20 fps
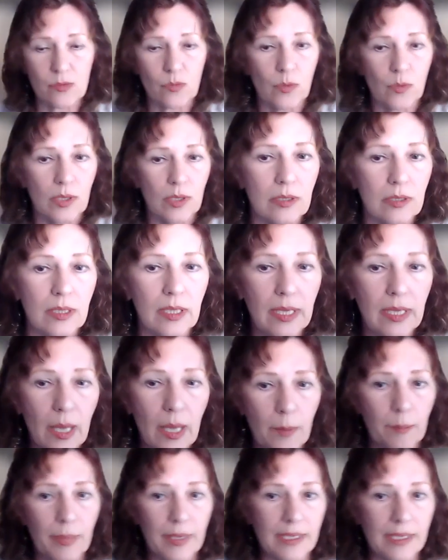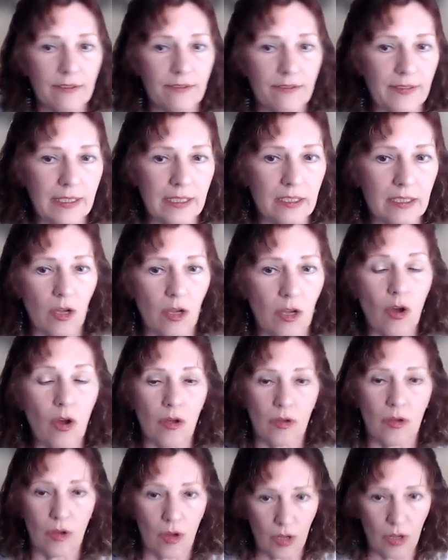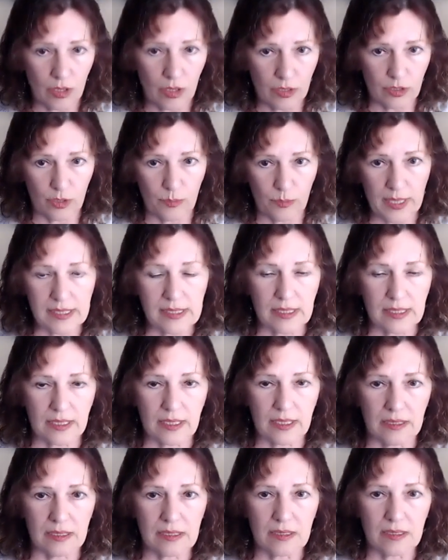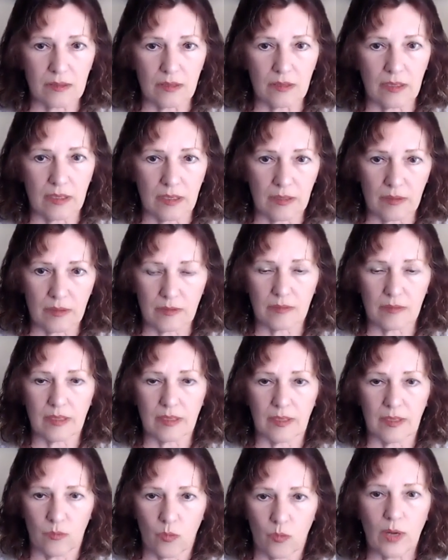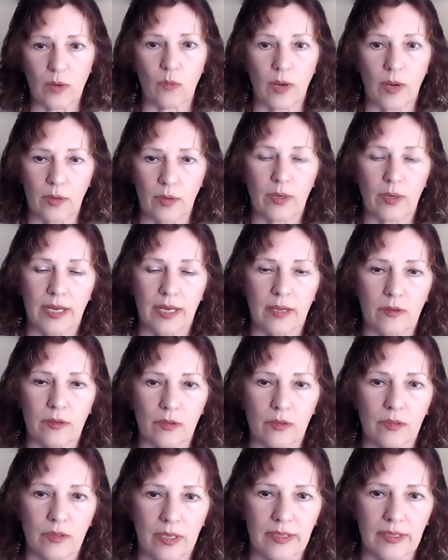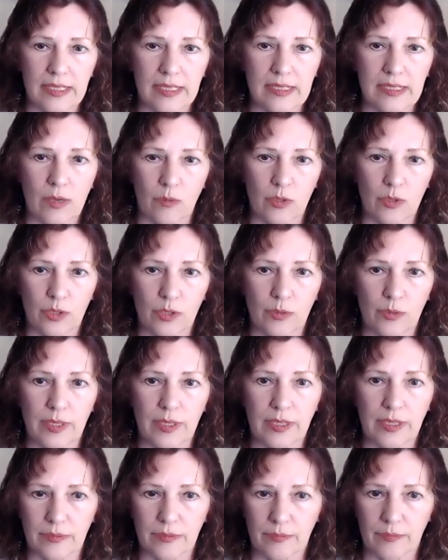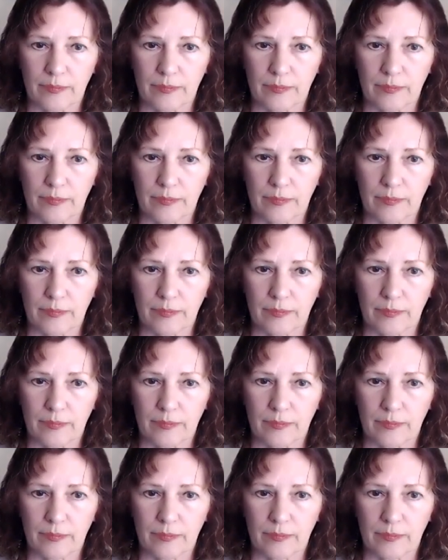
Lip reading: will benefit all New Mexicans in one way or another. And that's how we're doing it.